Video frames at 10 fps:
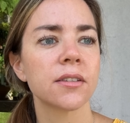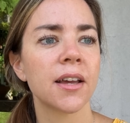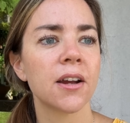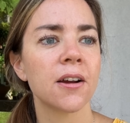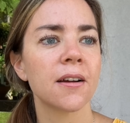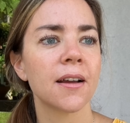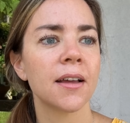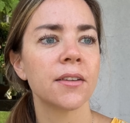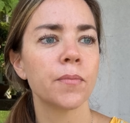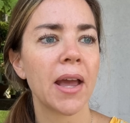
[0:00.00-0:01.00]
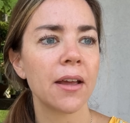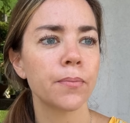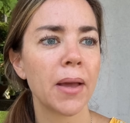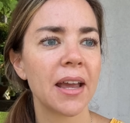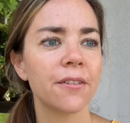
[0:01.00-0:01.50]
there and
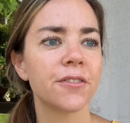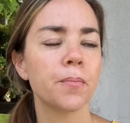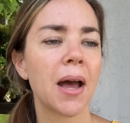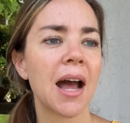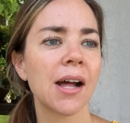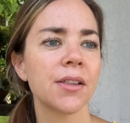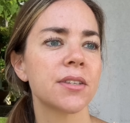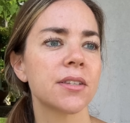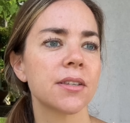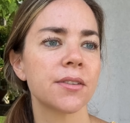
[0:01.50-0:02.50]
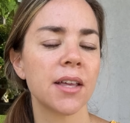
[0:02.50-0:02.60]
paved paths